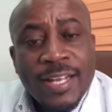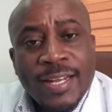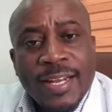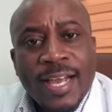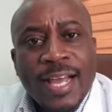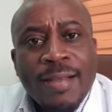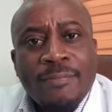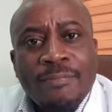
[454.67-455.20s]

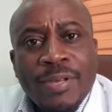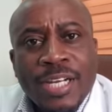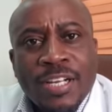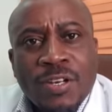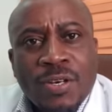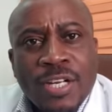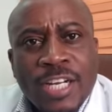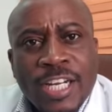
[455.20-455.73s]
Now,
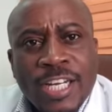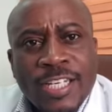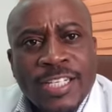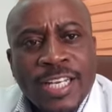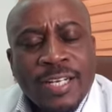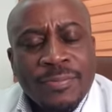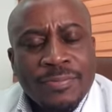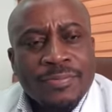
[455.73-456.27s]
umbilical
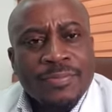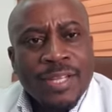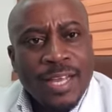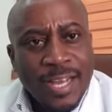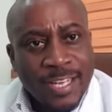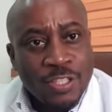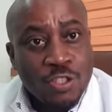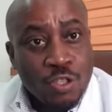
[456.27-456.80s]
hernia,
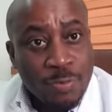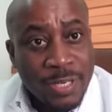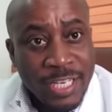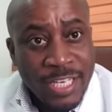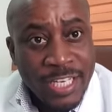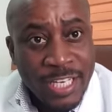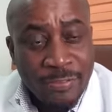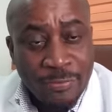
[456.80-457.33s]
as you may
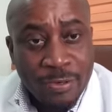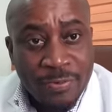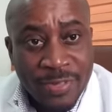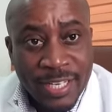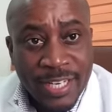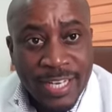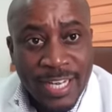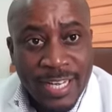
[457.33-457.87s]
hear from
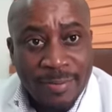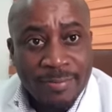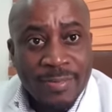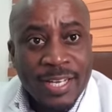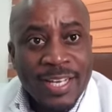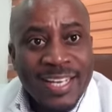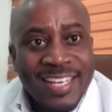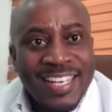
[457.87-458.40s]
the
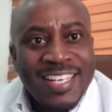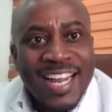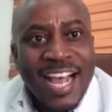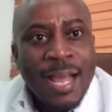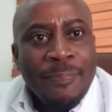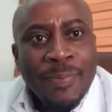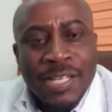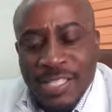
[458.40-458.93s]
name, it
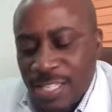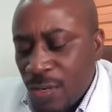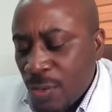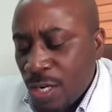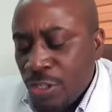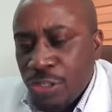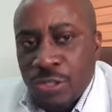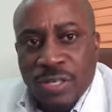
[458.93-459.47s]
happens
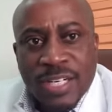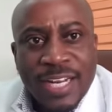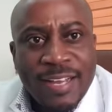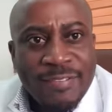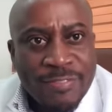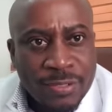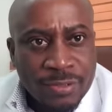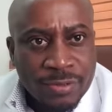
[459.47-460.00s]
around your
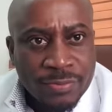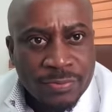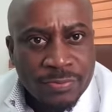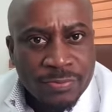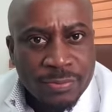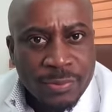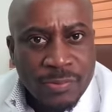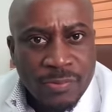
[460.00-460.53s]
navel.
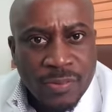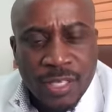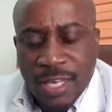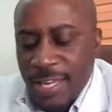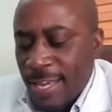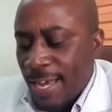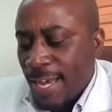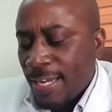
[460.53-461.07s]

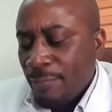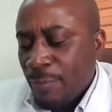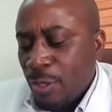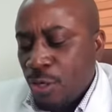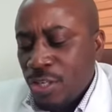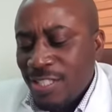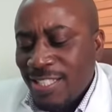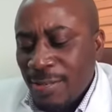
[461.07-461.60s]
And
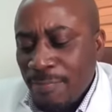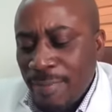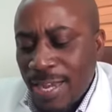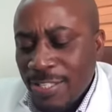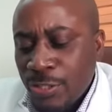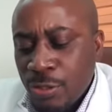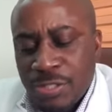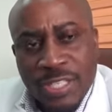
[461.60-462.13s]
because the
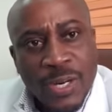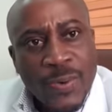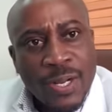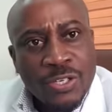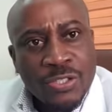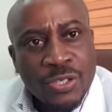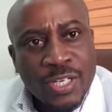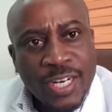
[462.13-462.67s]
muscles
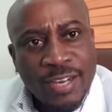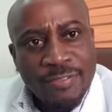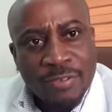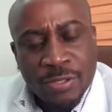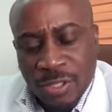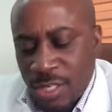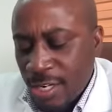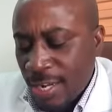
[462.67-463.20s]
around your
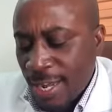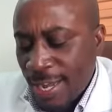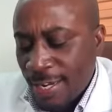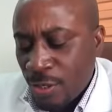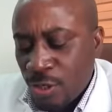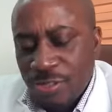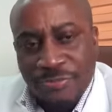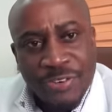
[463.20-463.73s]
navel are
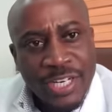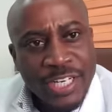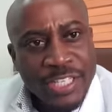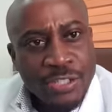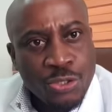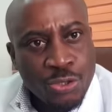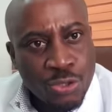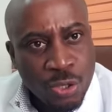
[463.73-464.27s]
not very
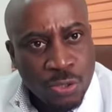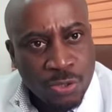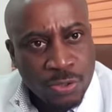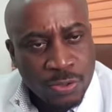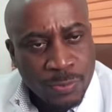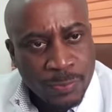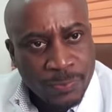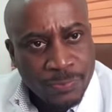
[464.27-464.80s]
strong,